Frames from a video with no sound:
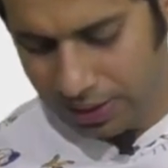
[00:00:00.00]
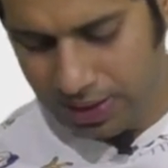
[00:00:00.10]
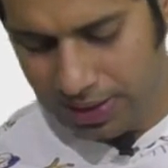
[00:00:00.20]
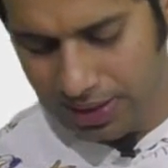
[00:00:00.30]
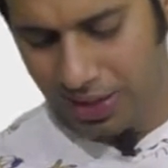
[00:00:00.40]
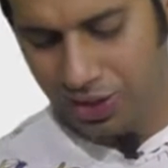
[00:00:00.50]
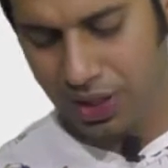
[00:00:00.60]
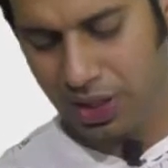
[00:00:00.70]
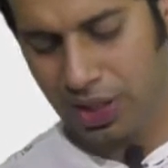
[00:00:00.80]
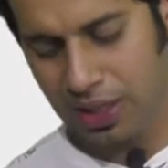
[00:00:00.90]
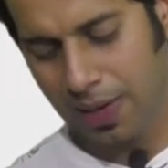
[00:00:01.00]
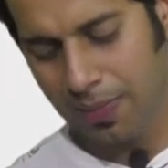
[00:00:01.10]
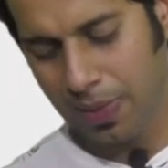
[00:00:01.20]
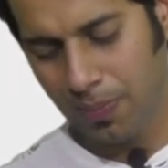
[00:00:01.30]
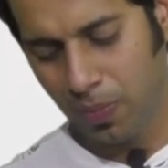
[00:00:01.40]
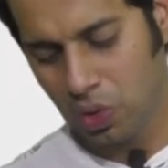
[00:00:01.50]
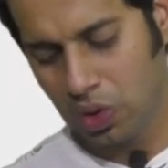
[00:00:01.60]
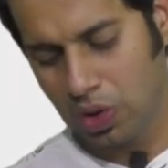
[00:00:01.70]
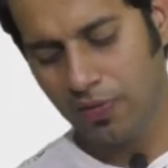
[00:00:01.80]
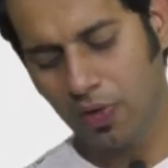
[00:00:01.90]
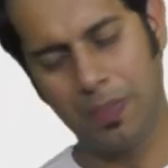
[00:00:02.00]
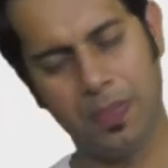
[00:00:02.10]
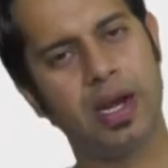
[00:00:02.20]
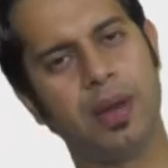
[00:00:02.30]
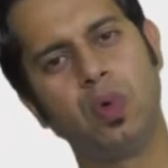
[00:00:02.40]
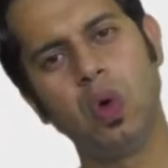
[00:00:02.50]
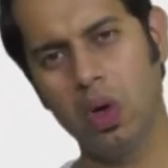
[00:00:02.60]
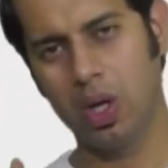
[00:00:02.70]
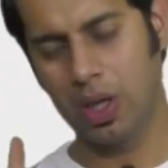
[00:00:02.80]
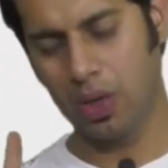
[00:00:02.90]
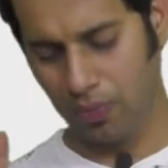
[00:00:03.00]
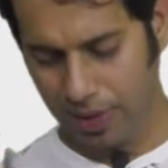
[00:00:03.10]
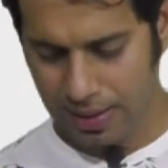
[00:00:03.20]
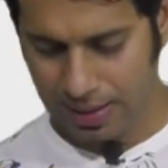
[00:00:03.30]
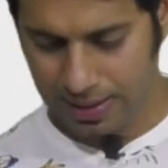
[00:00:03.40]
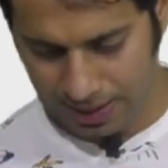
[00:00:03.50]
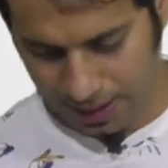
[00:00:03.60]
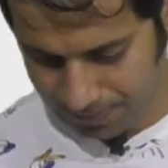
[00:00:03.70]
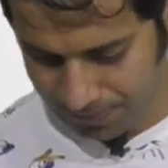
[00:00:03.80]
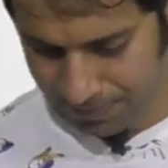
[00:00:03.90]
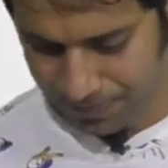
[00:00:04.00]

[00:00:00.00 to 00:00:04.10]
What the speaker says: This restriction can be imposed only for a period up to 1 year.